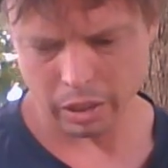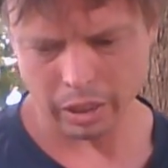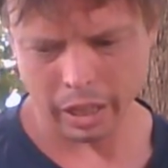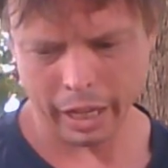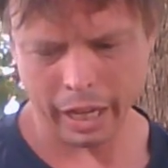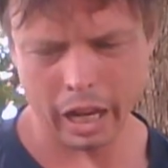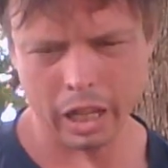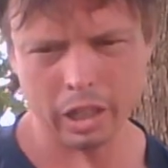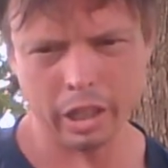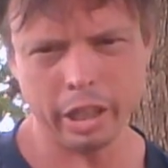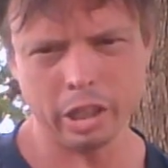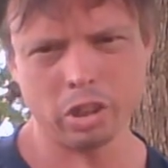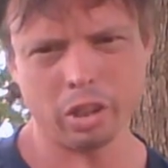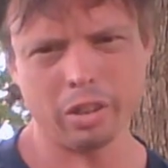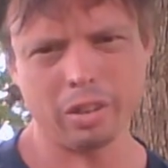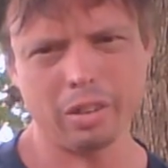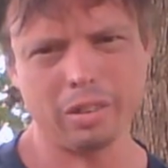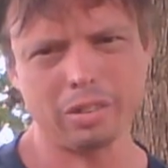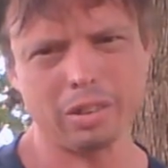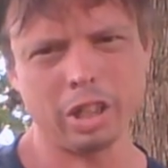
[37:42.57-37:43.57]
They got
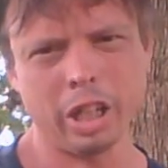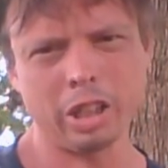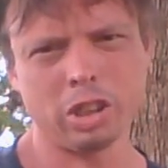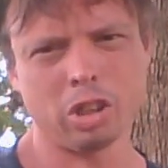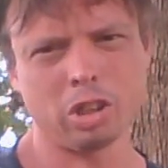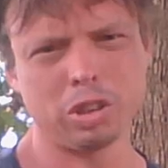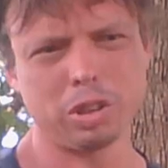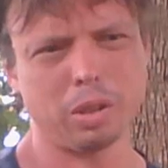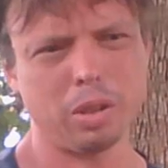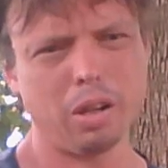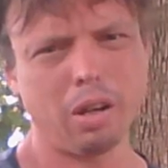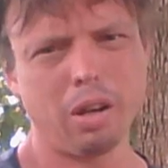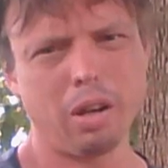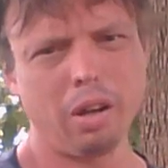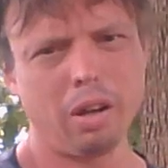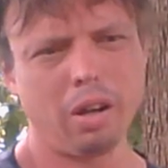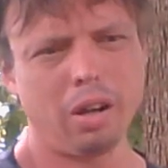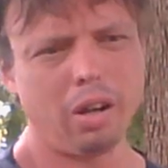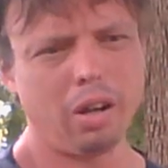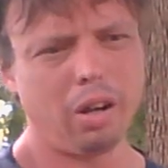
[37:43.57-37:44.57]
lizards
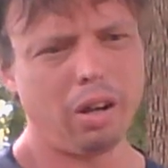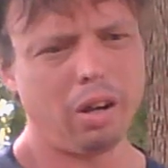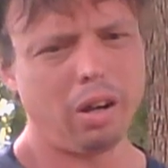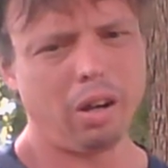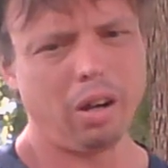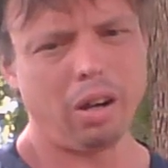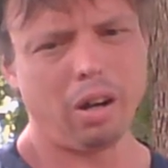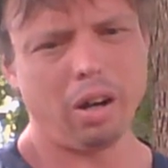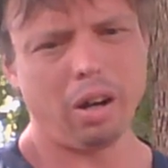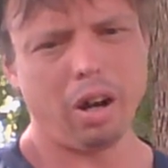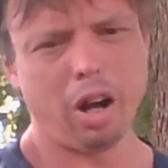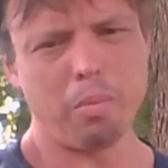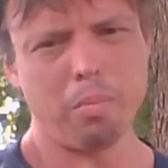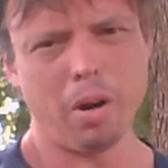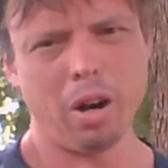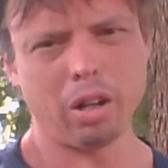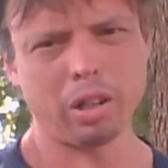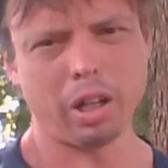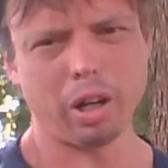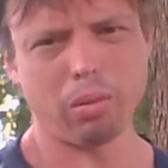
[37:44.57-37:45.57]

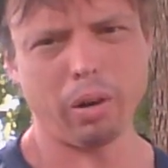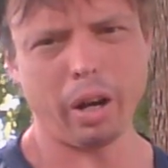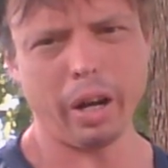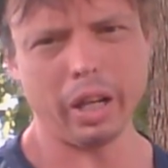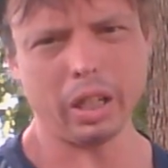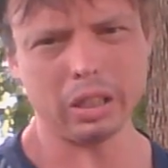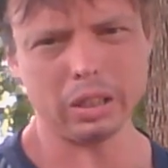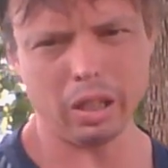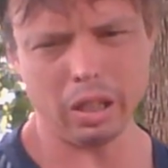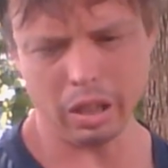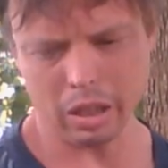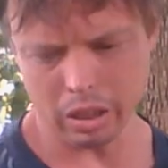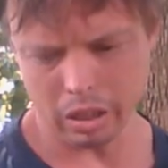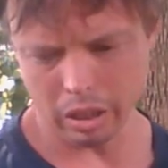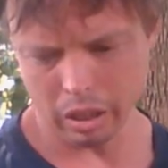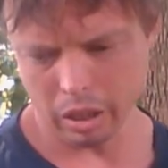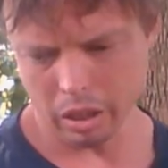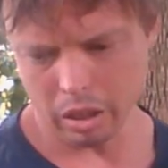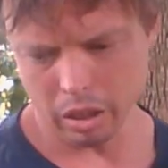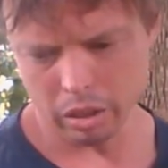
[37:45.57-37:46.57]
among their ranks.
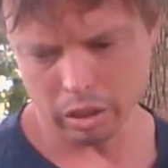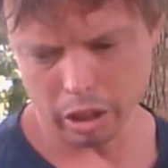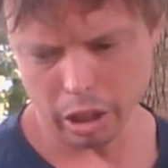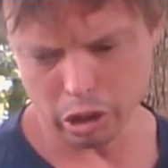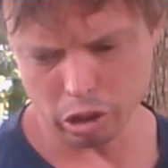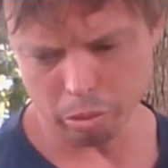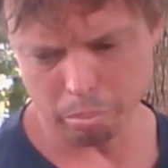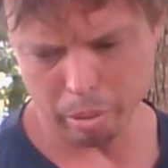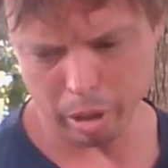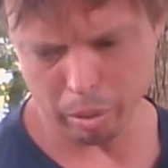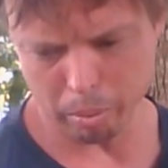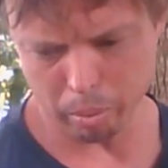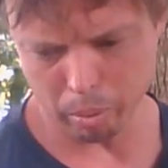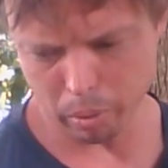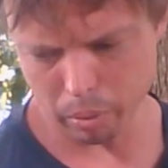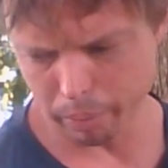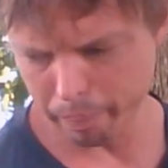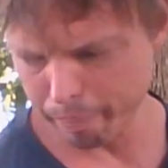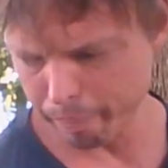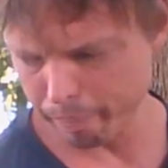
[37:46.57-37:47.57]
Lizard people.